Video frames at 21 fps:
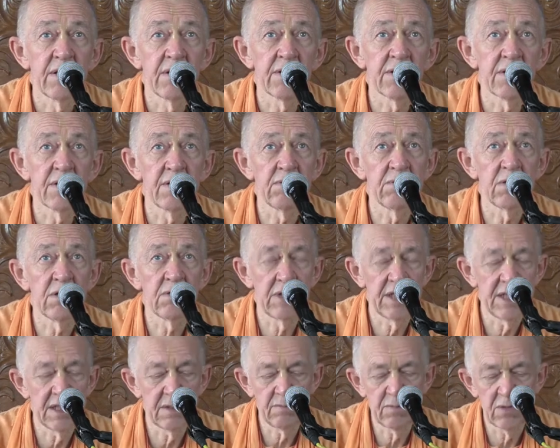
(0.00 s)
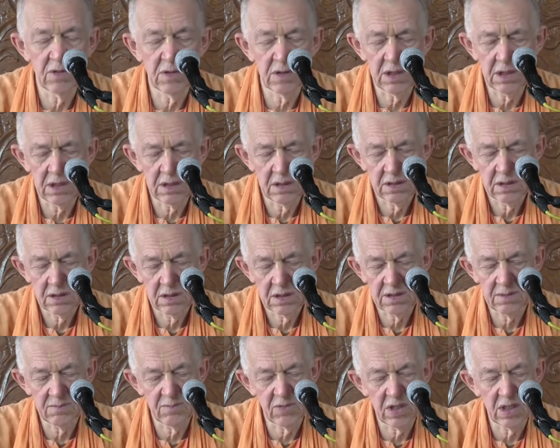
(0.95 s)
So we'll hear more
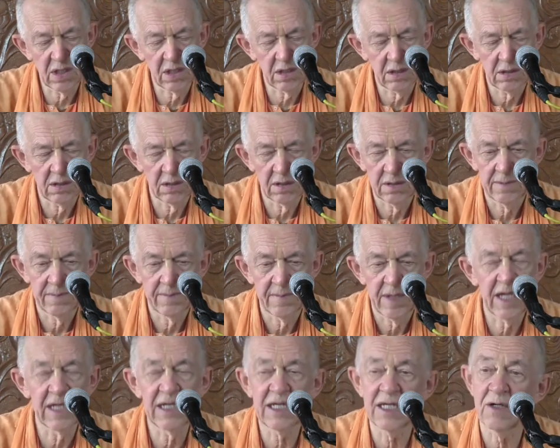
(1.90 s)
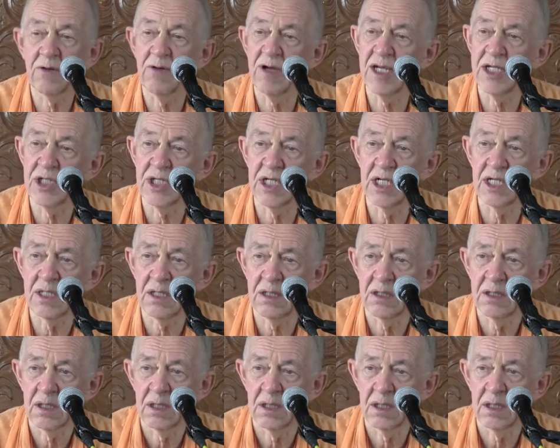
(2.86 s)
tomorrow. Any question?